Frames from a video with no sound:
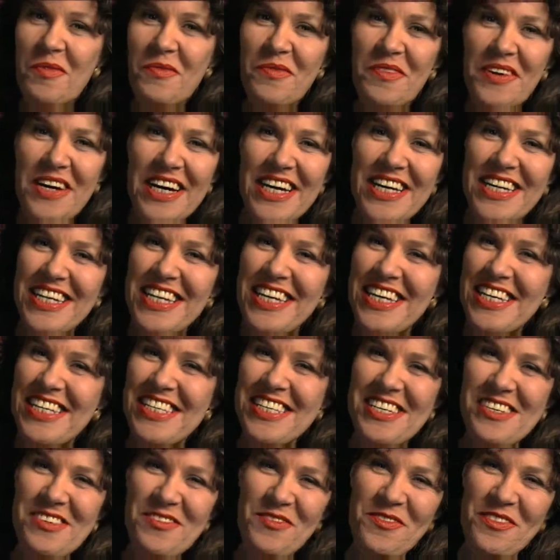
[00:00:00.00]
But
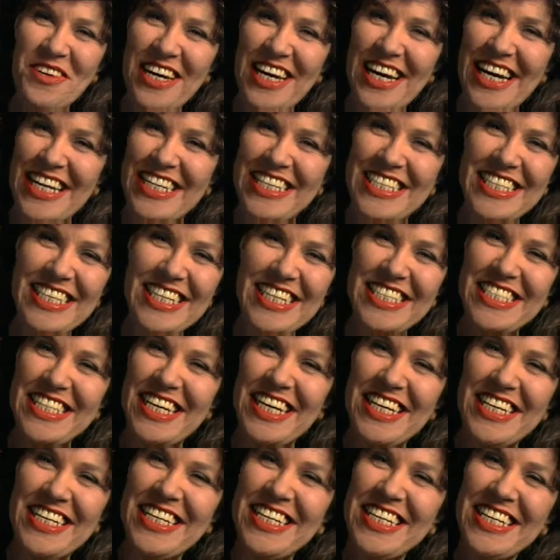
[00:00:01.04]
the fact is,
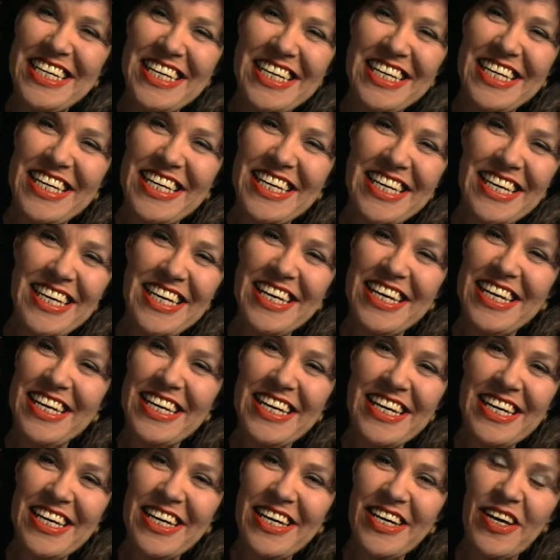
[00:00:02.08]

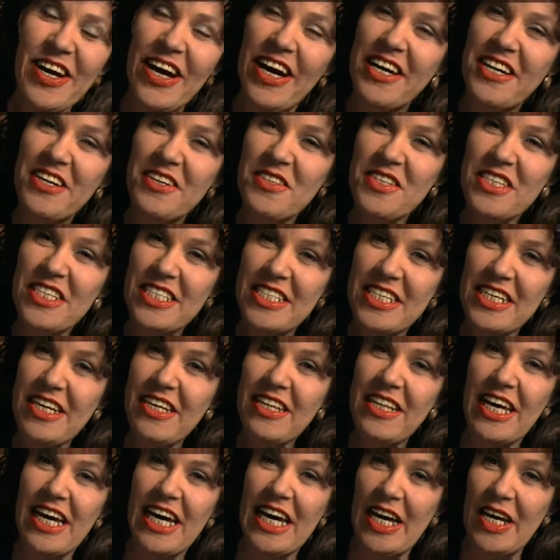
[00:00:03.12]
I don't see
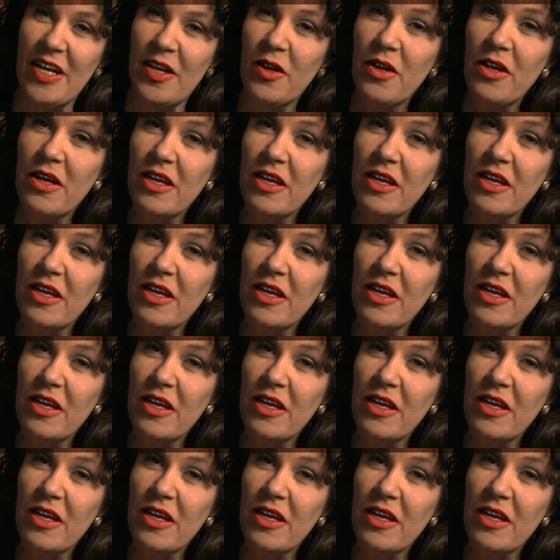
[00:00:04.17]
that.